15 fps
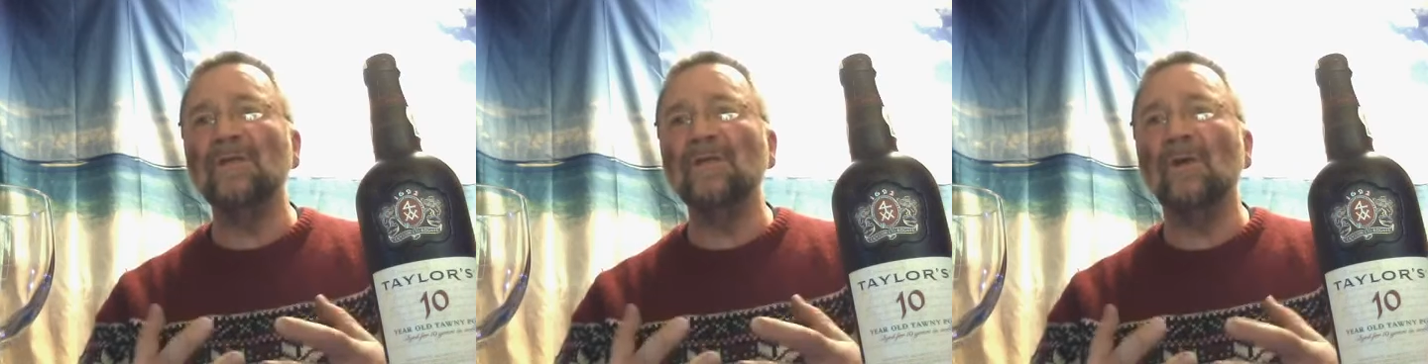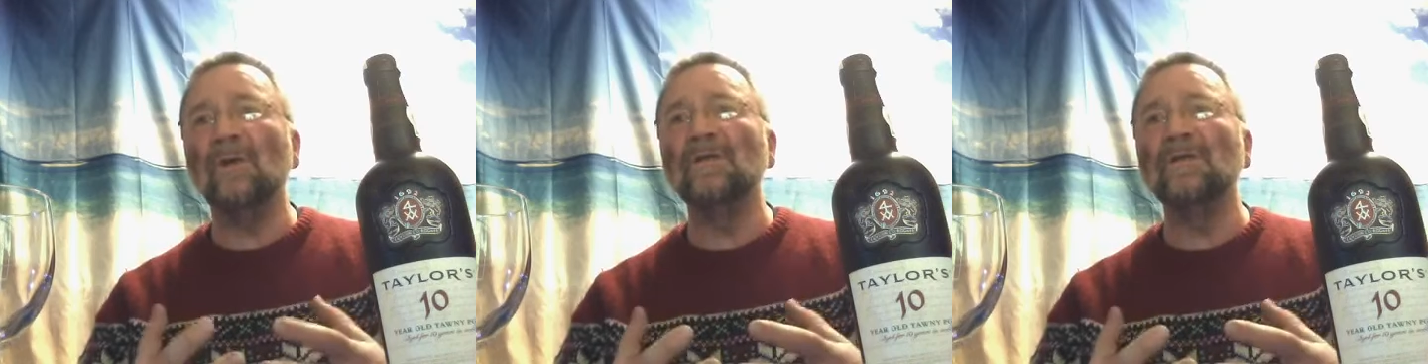
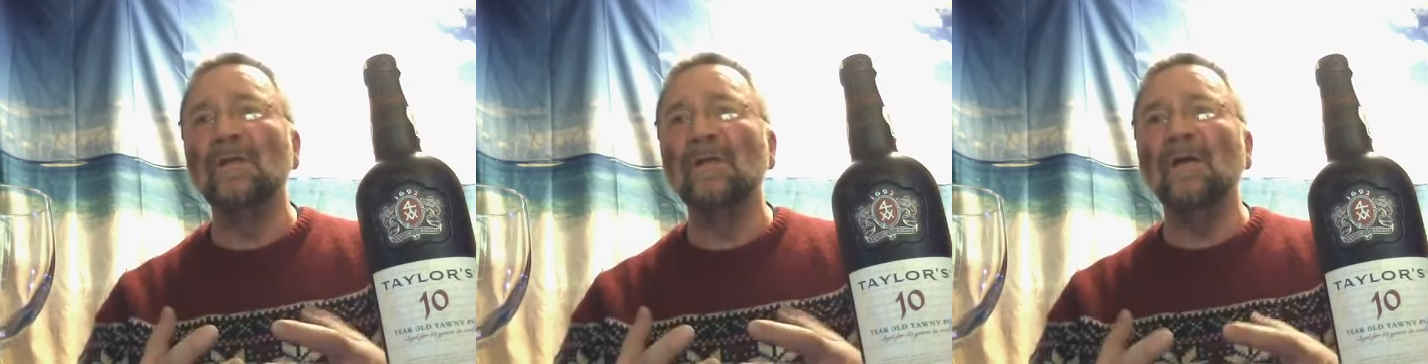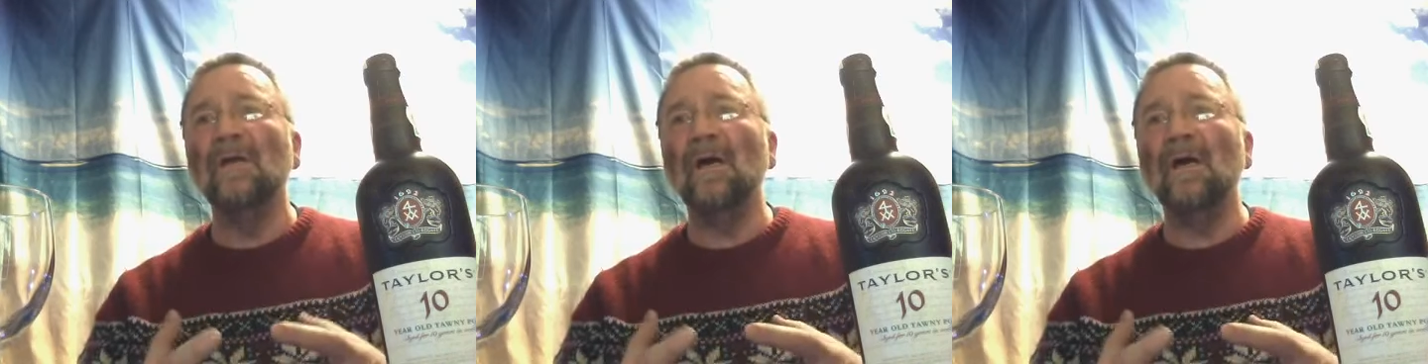got
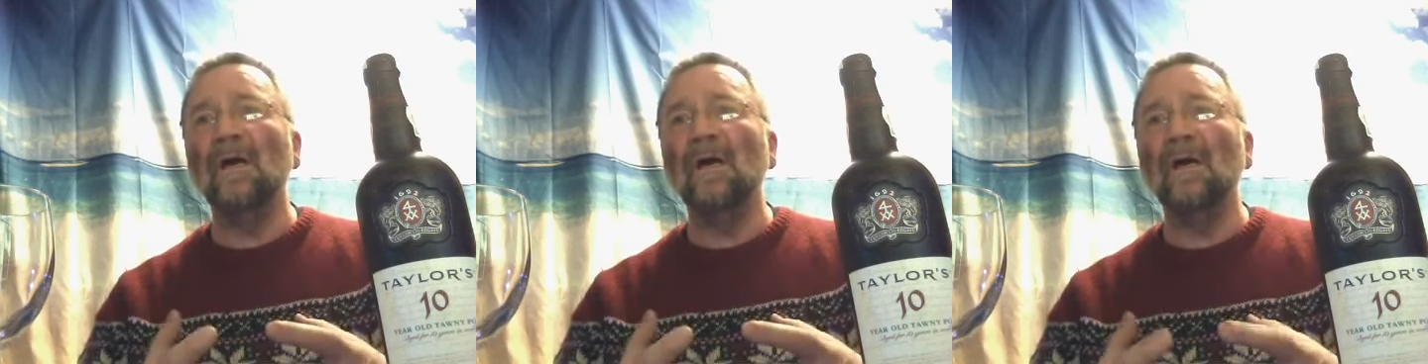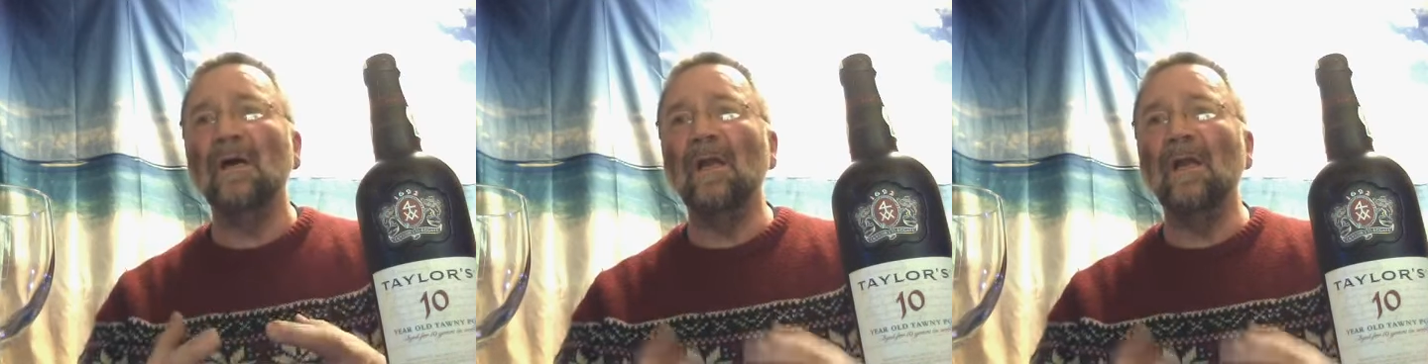
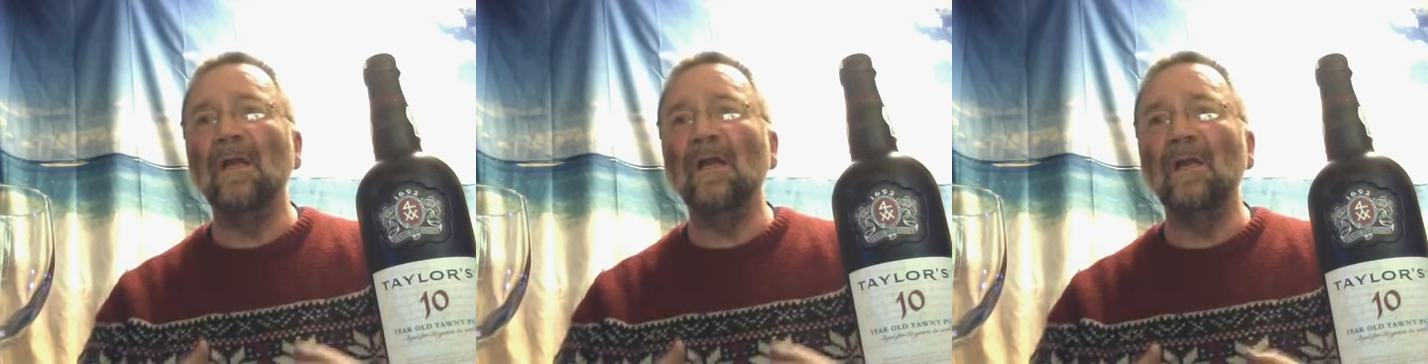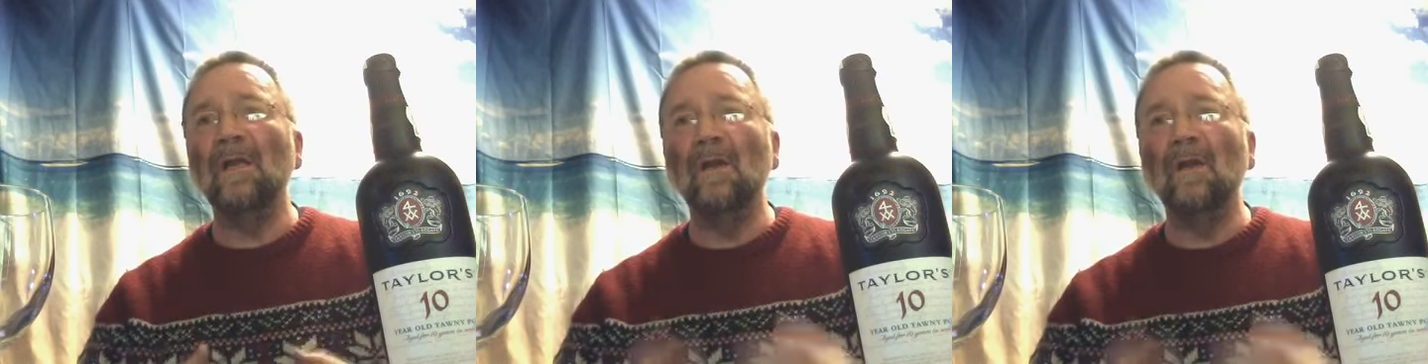
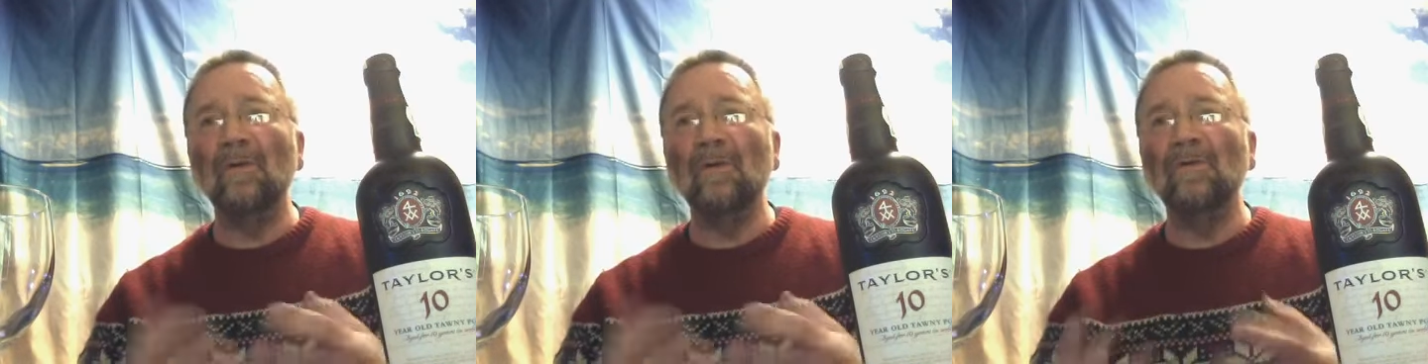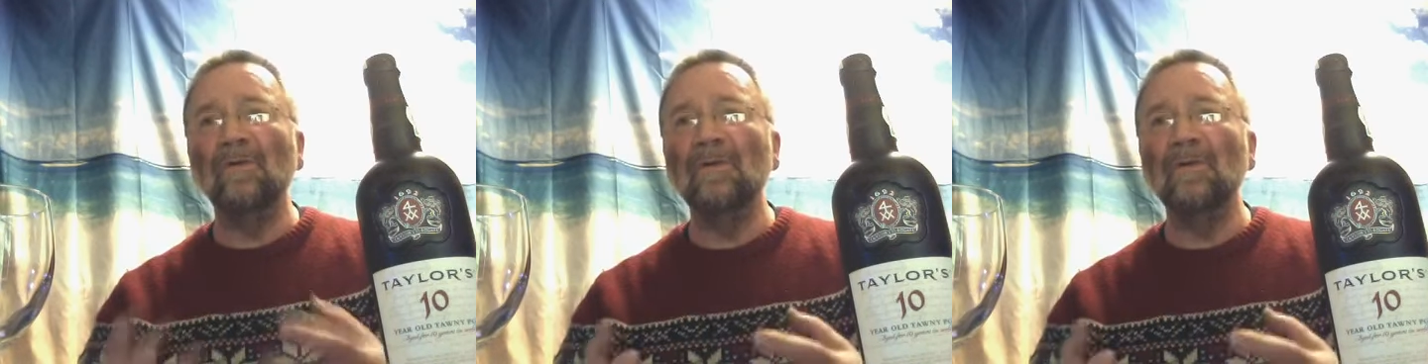a
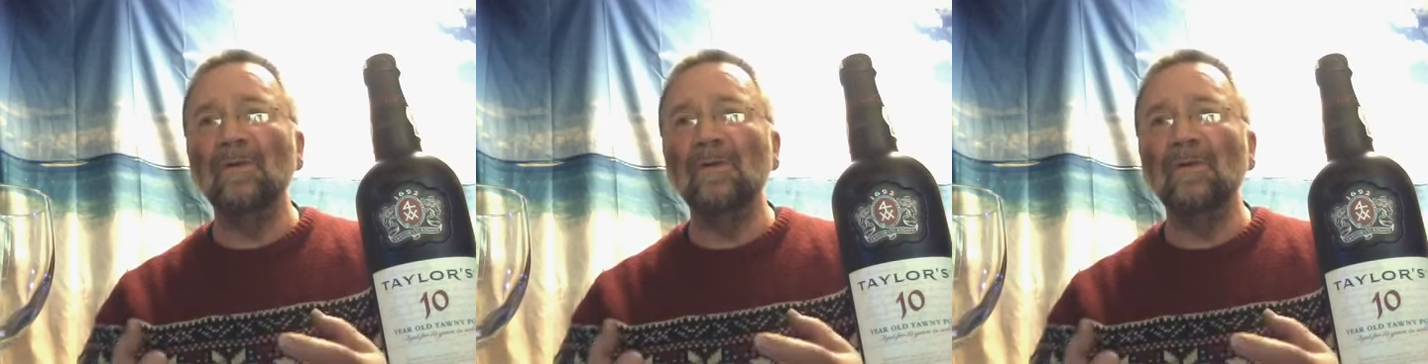long